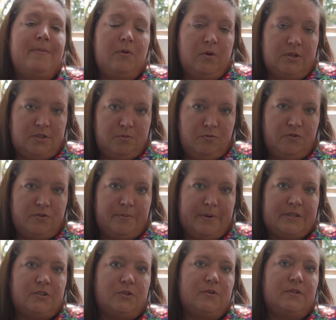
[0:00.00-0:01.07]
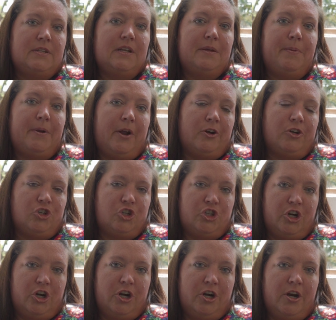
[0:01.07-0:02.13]
want to move to Mexico City but aren't
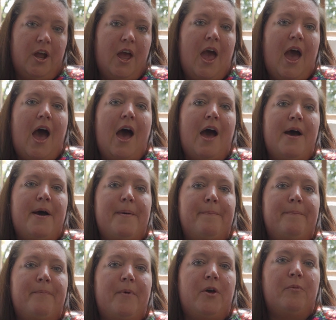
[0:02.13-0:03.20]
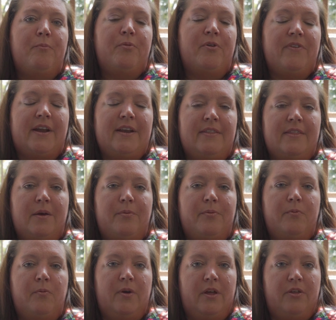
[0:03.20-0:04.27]
sure, providing them
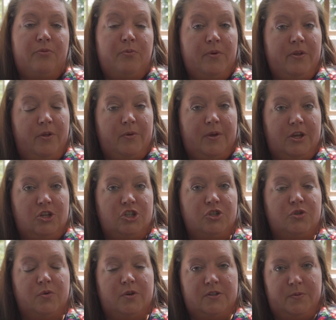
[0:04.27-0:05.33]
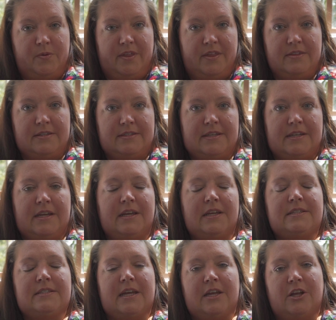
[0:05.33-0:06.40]
with relocation tours within the city,
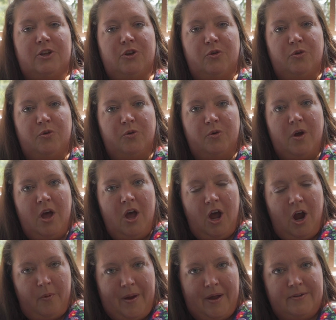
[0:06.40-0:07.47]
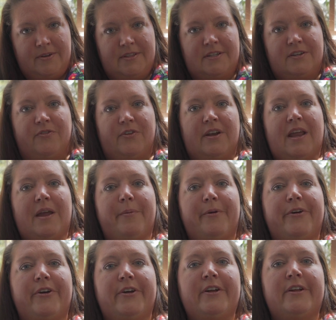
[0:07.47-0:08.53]
taking you around to the different
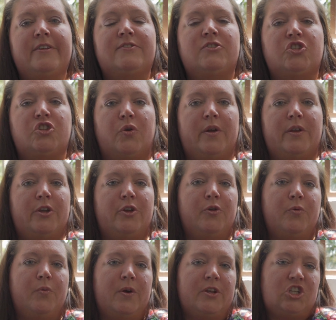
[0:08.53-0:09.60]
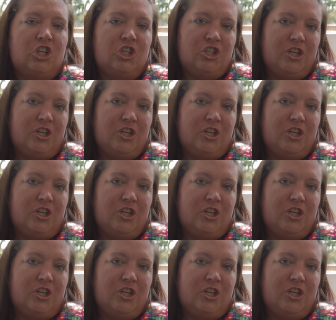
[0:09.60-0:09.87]
neighborhoods, showing you which each